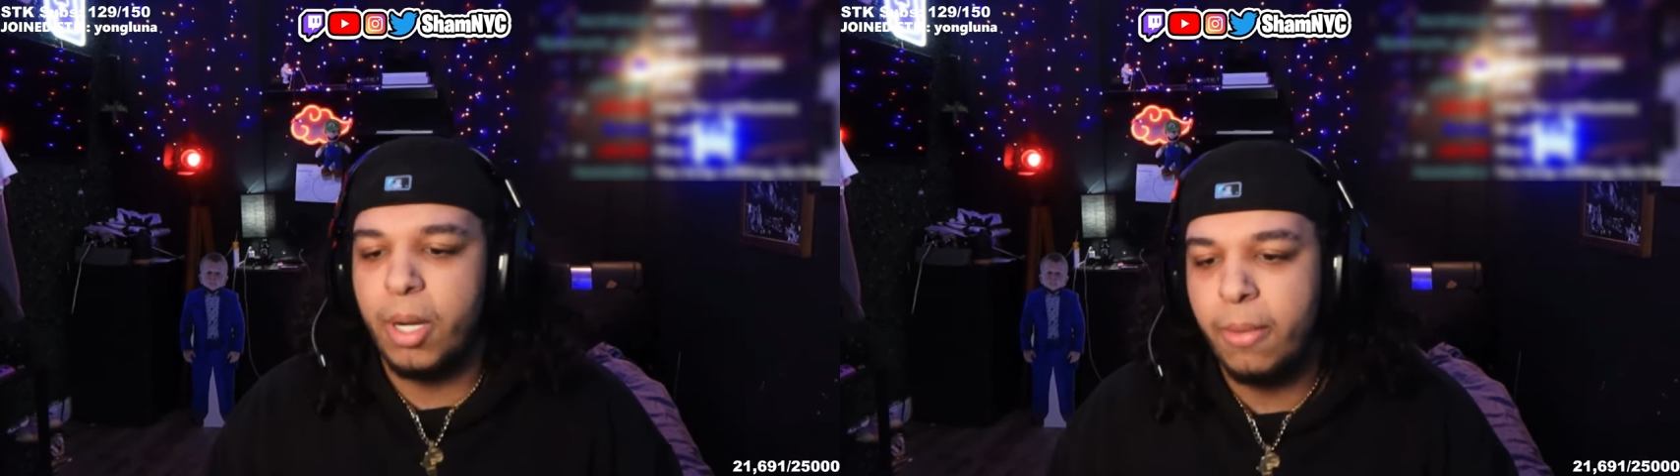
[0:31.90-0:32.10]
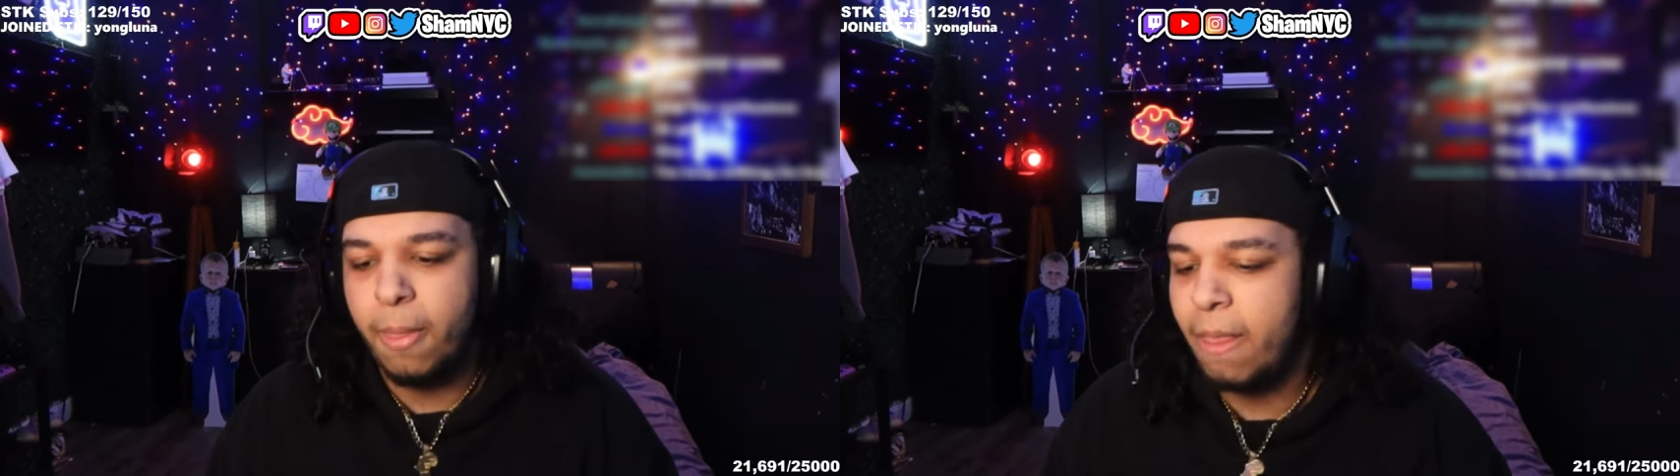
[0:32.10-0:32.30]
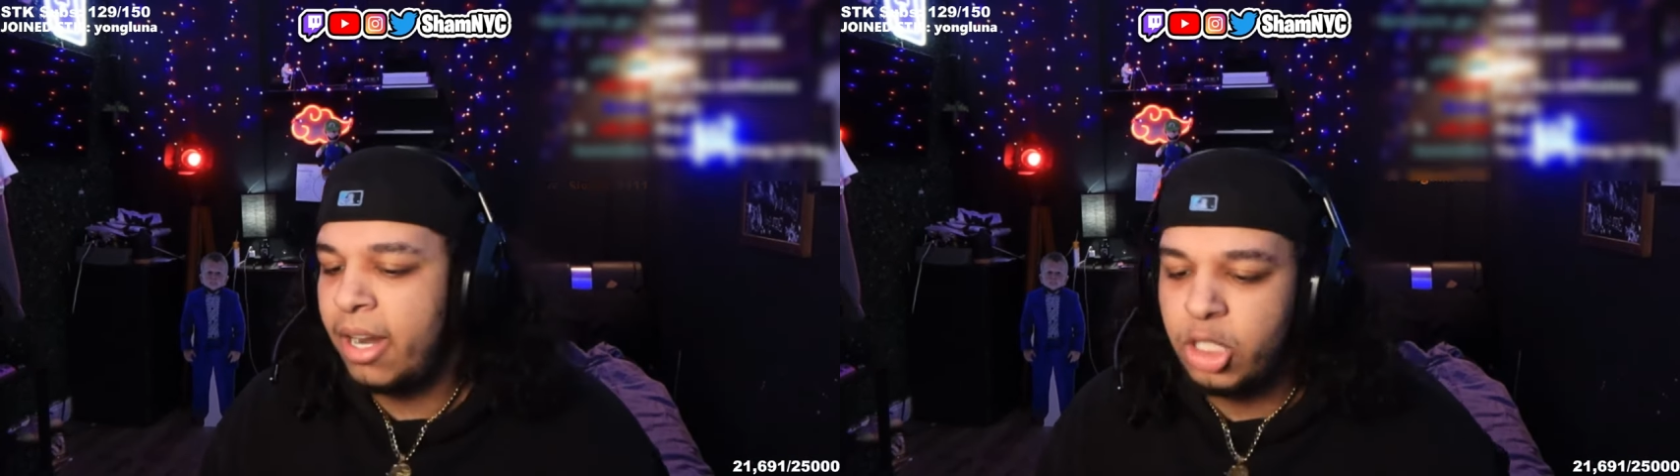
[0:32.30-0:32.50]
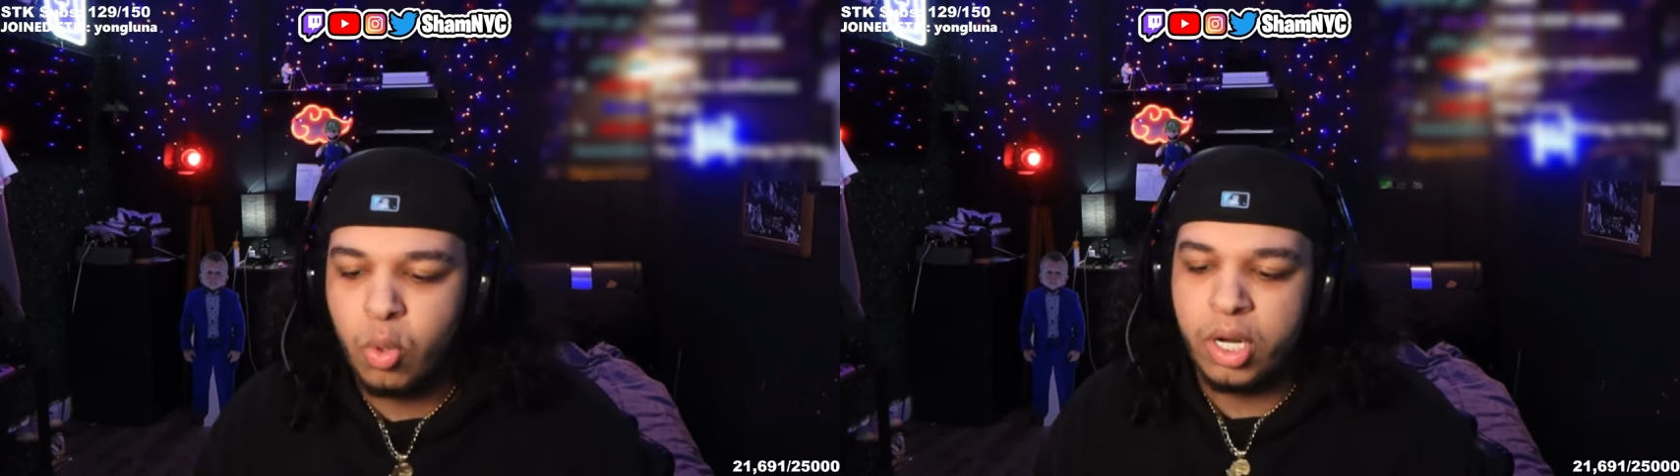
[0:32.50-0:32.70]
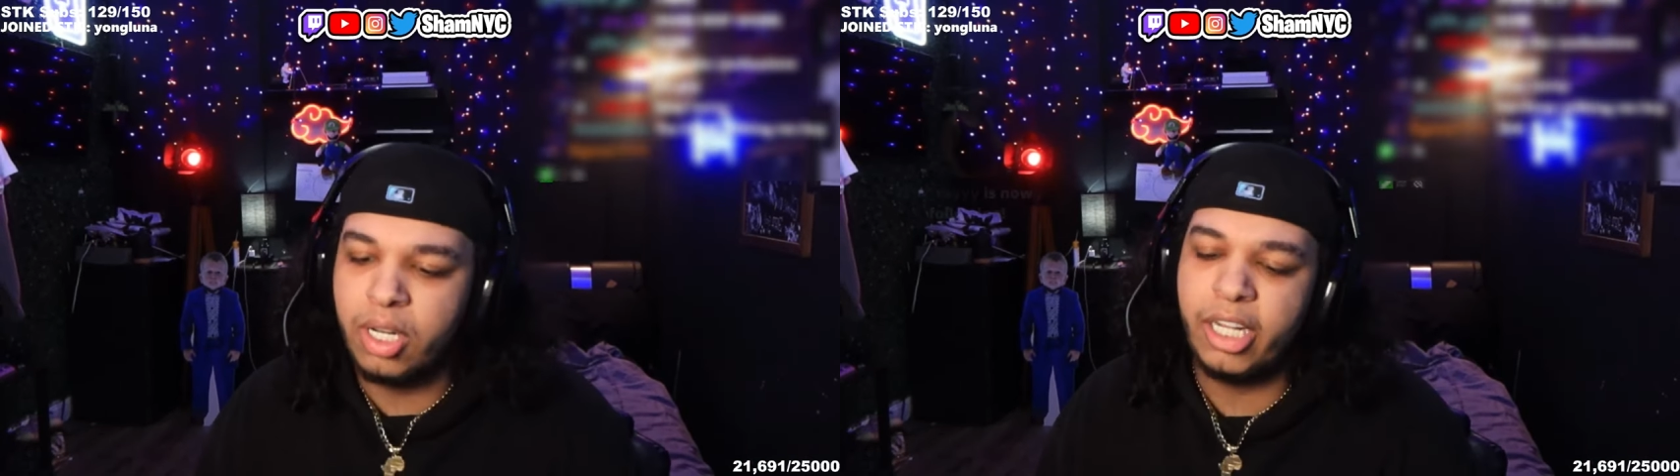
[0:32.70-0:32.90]
I need
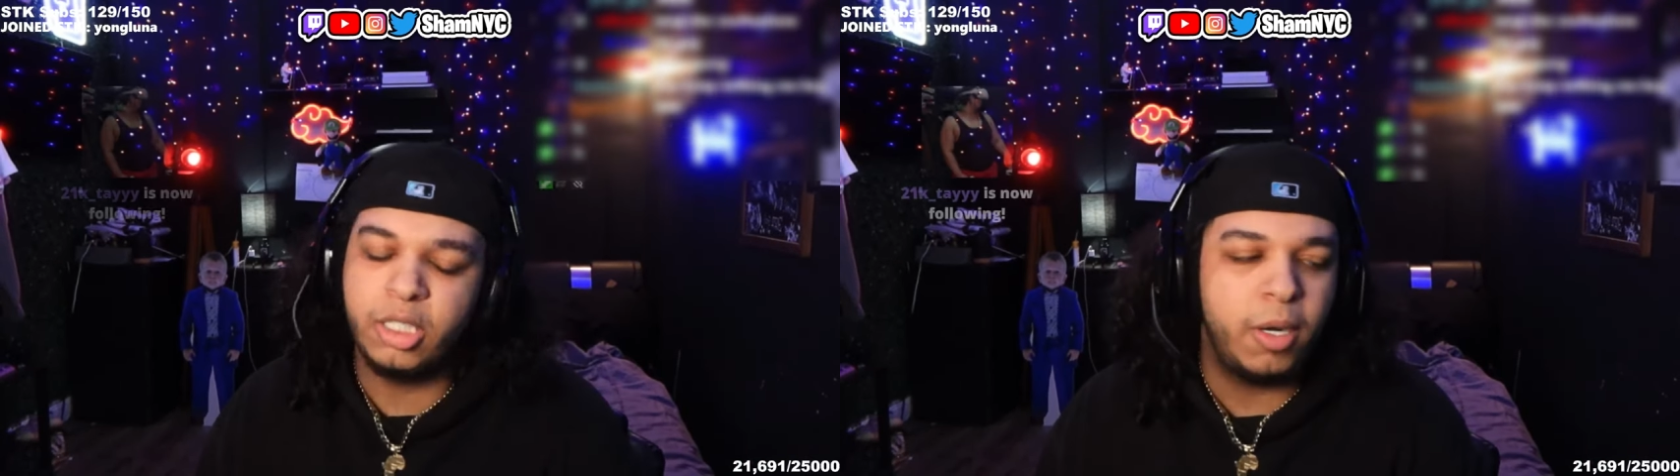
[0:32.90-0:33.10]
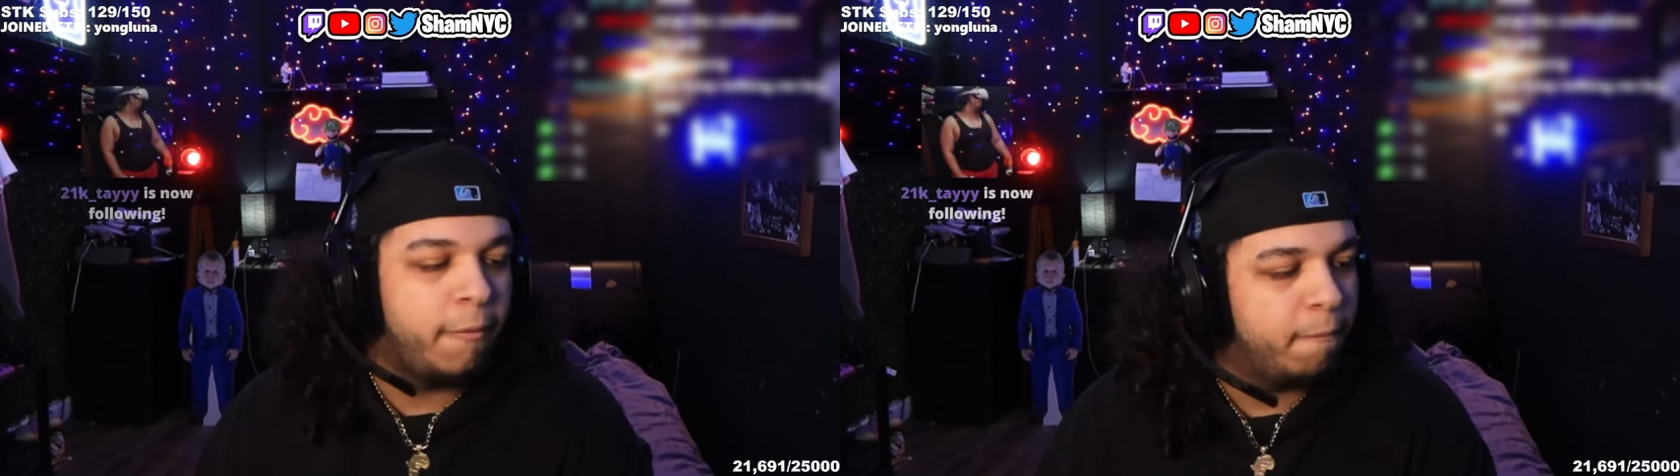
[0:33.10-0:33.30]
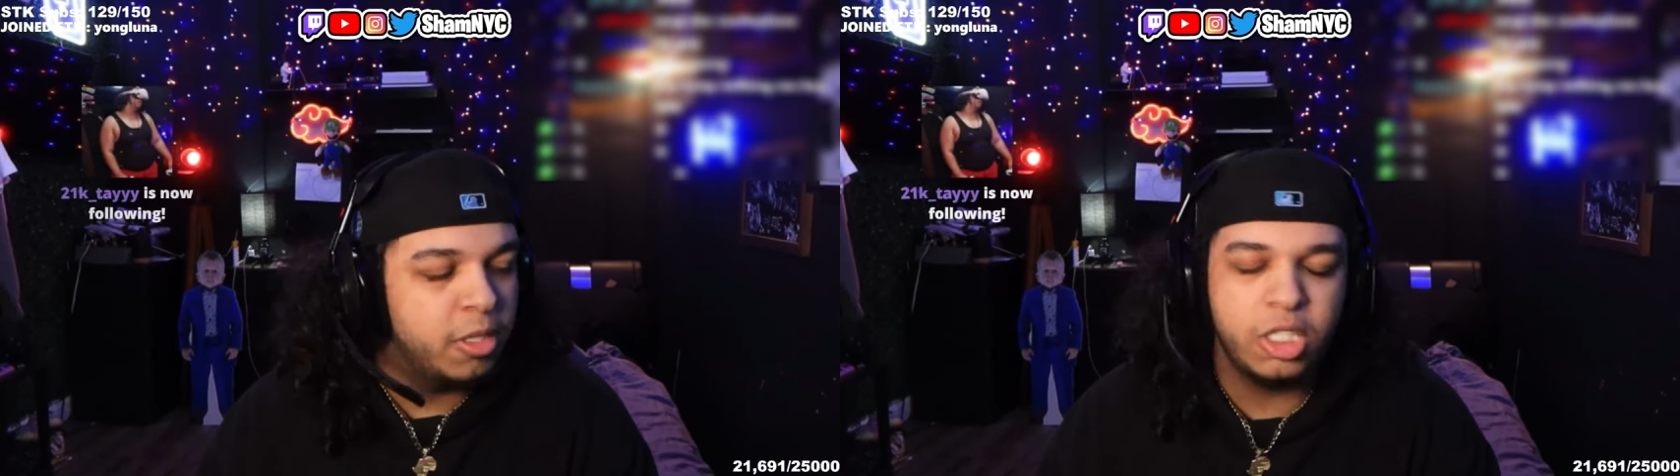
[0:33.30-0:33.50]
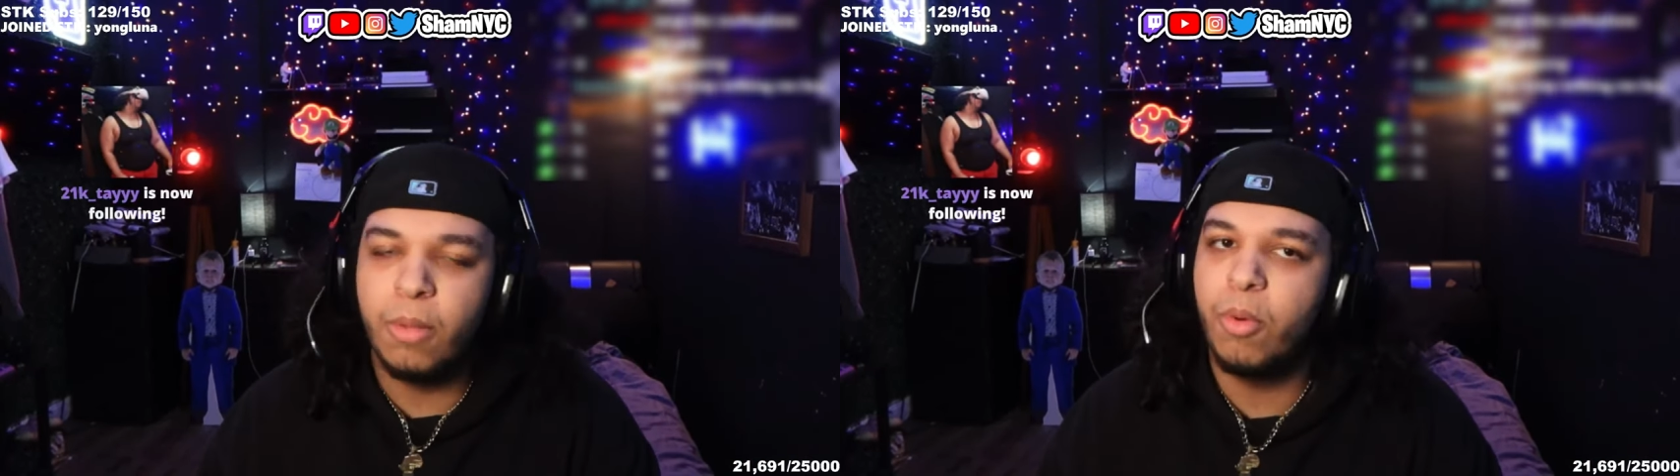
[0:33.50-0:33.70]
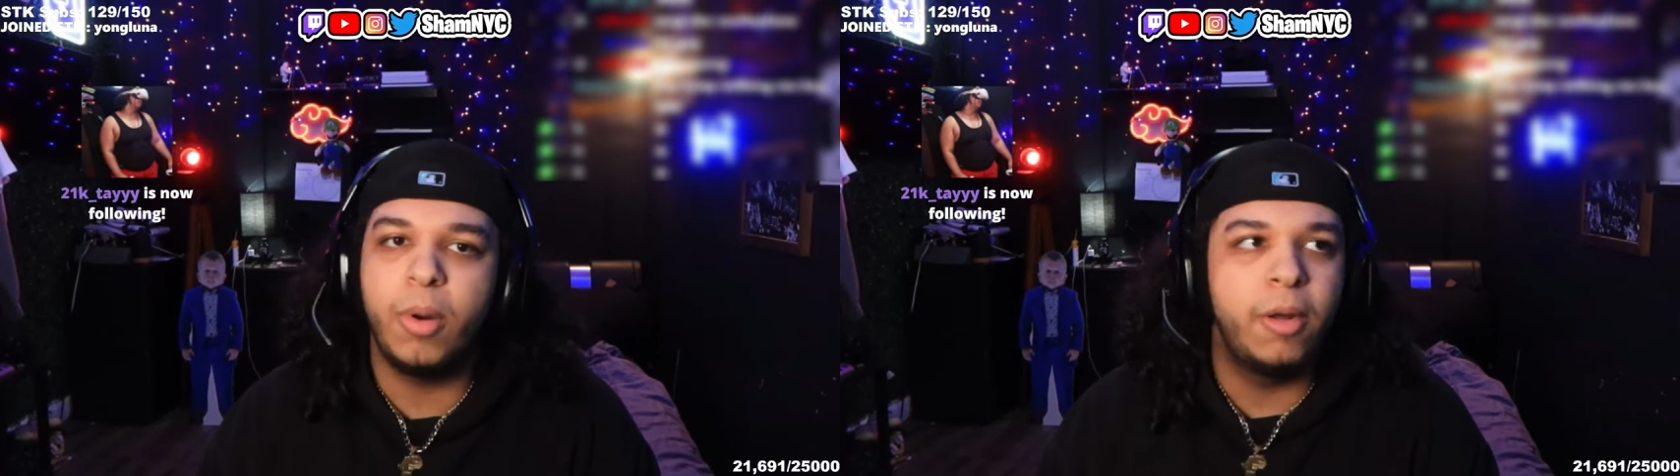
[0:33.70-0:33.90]
200 likes, bro.
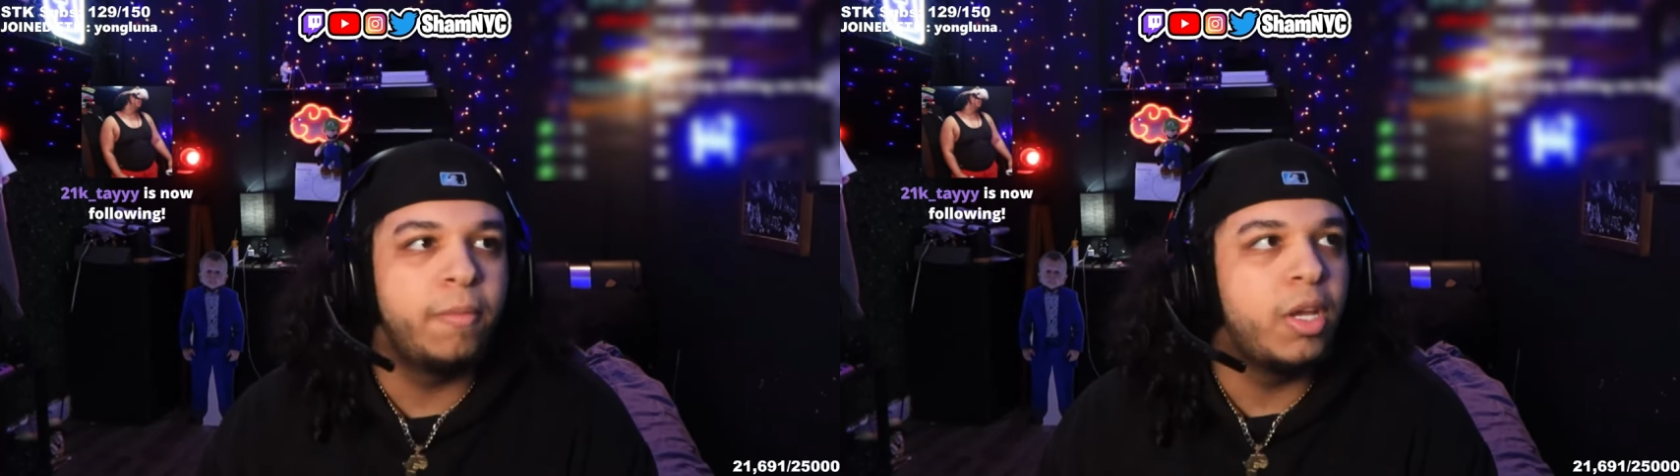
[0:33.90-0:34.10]
Simple, bro.